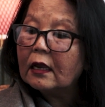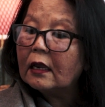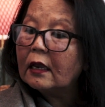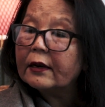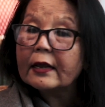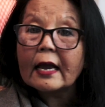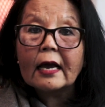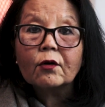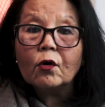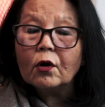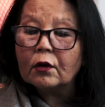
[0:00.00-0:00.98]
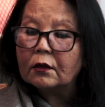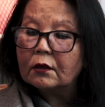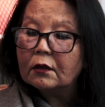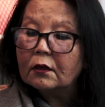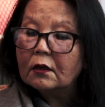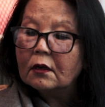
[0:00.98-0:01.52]
it at all.
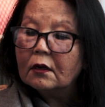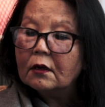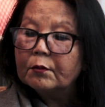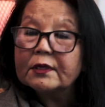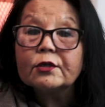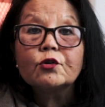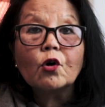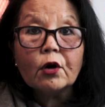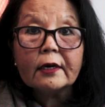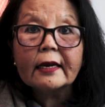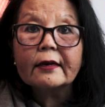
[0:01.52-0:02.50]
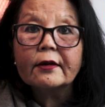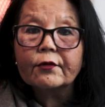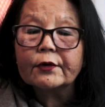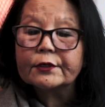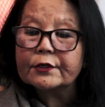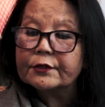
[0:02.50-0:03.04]
But a dog can hear
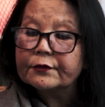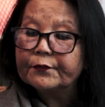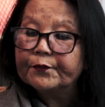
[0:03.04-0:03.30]
it.